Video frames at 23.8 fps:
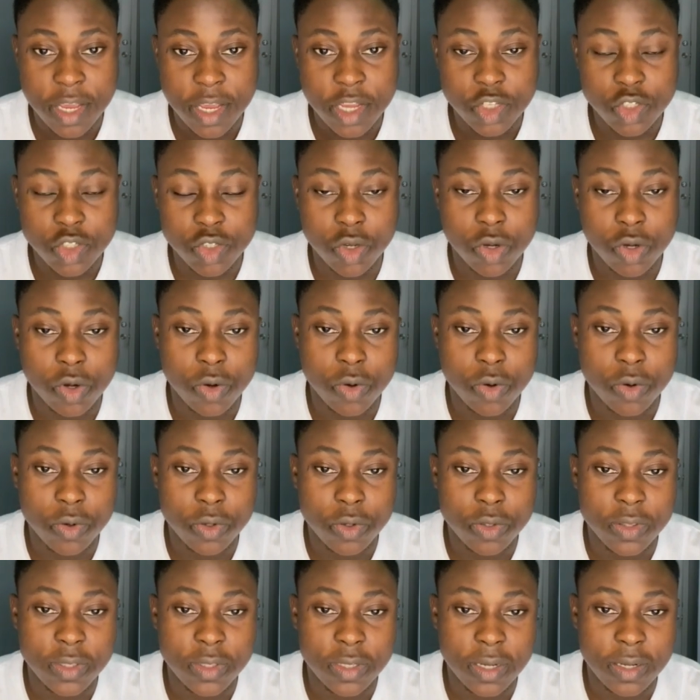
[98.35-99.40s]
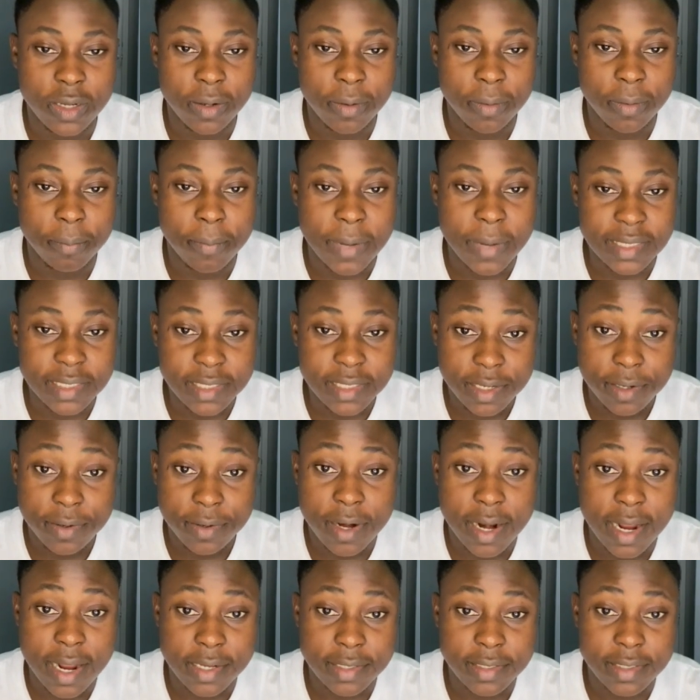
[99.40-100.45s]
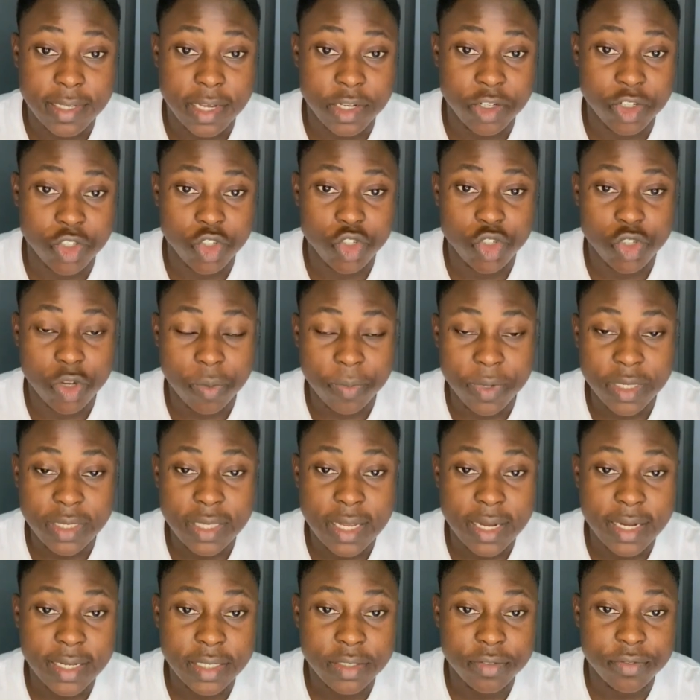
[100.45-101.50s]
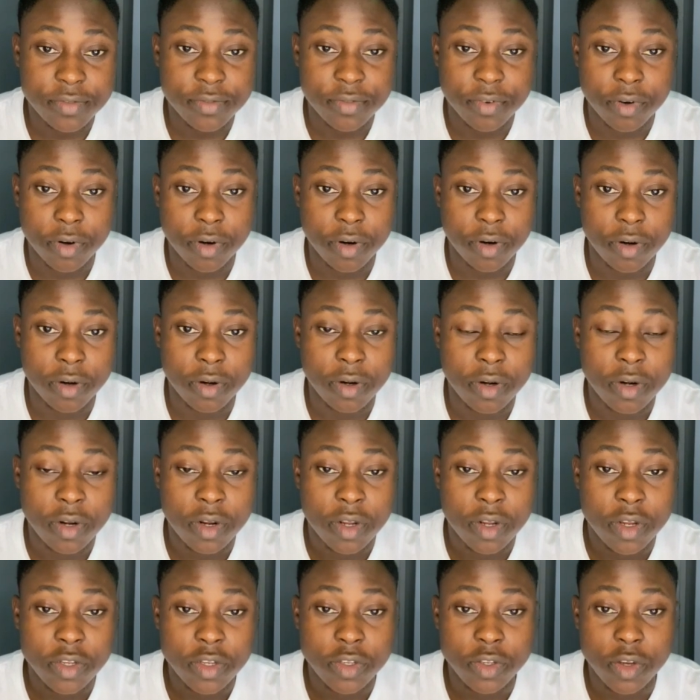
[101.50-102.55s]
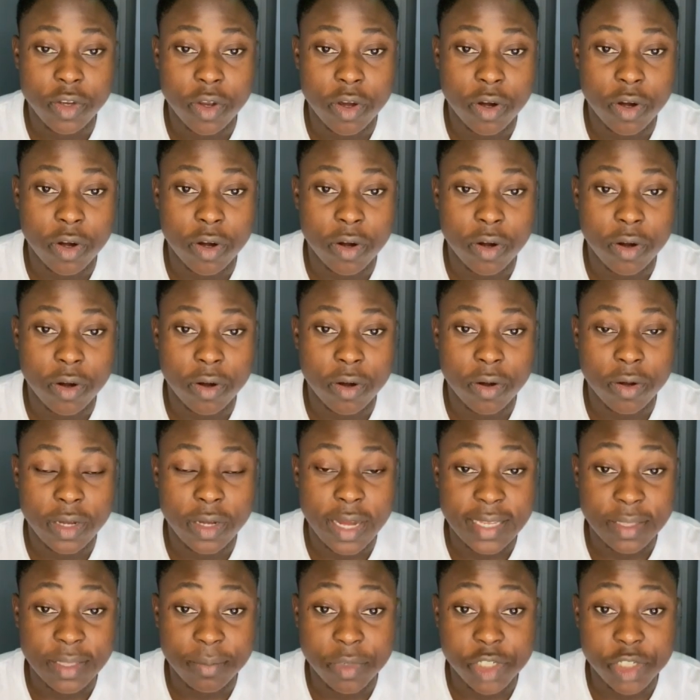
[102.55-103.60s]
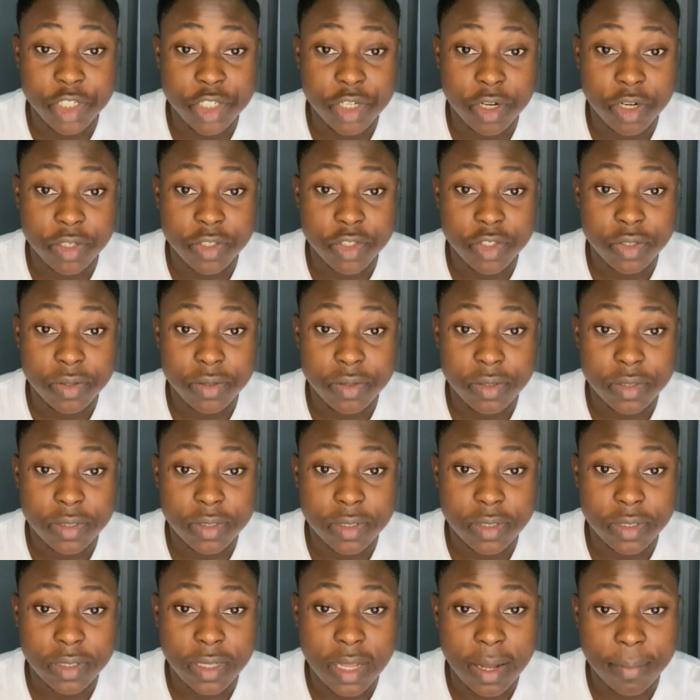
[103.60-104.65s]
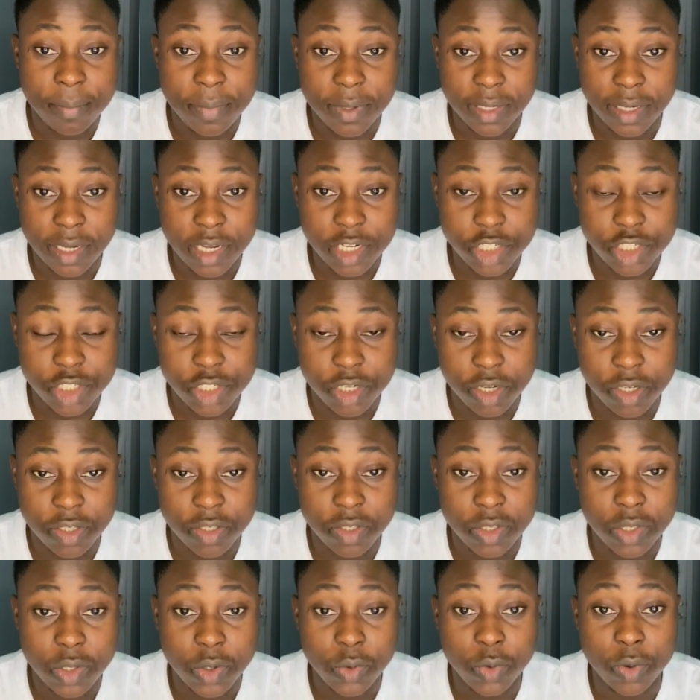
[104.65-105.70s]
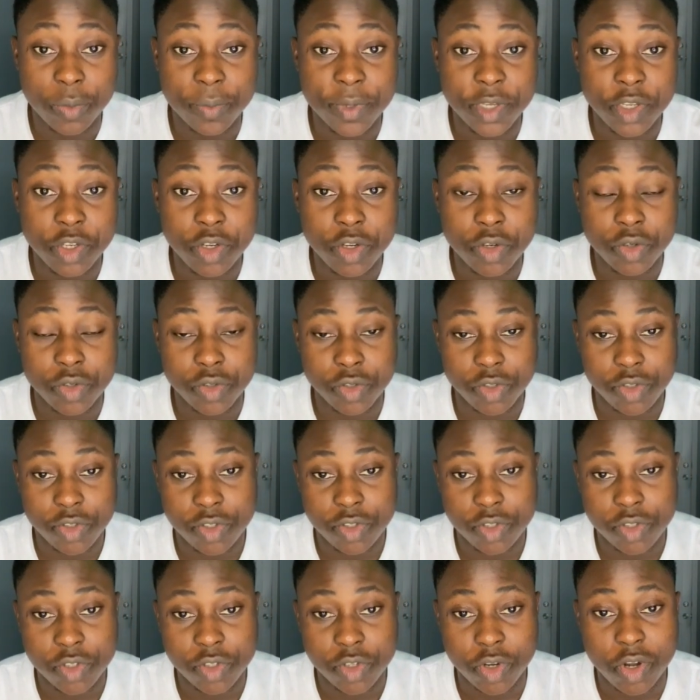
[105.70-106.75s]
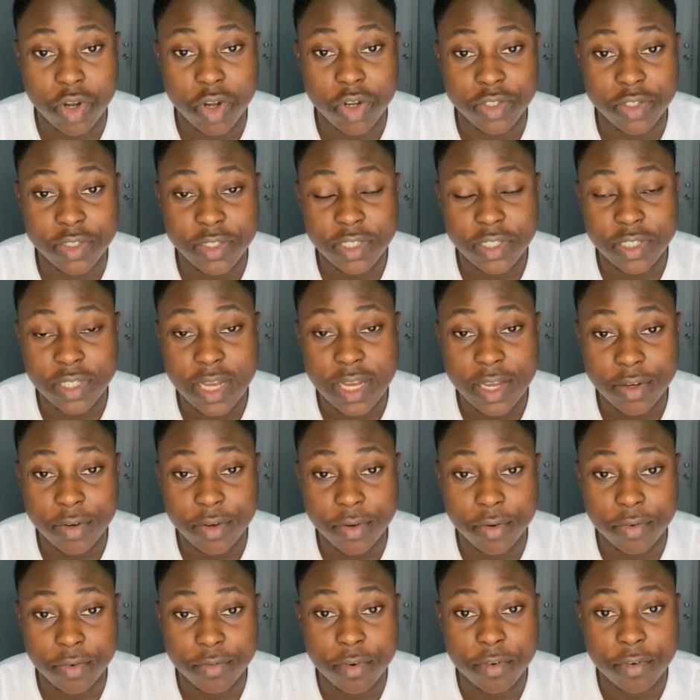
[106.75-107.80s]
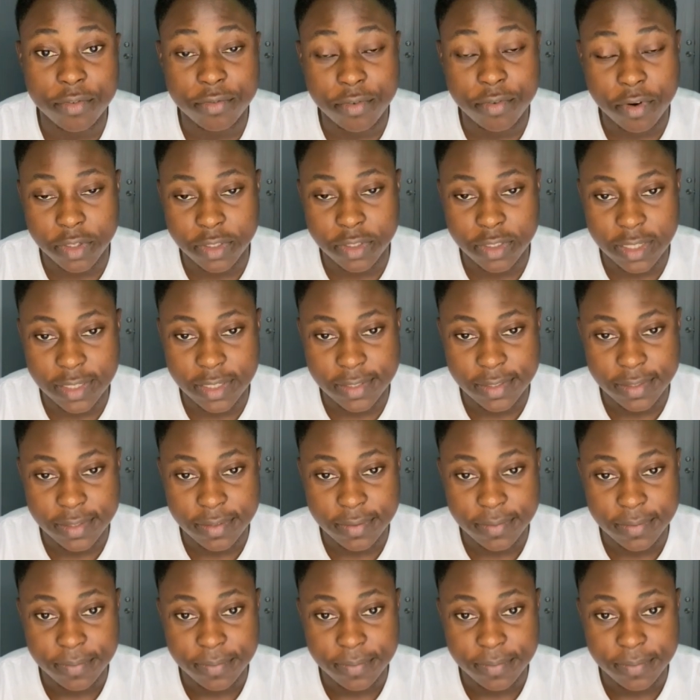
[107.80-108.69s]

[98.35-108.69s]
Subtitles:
So the materials that you submitted for your admission application will be used to consider you for funding.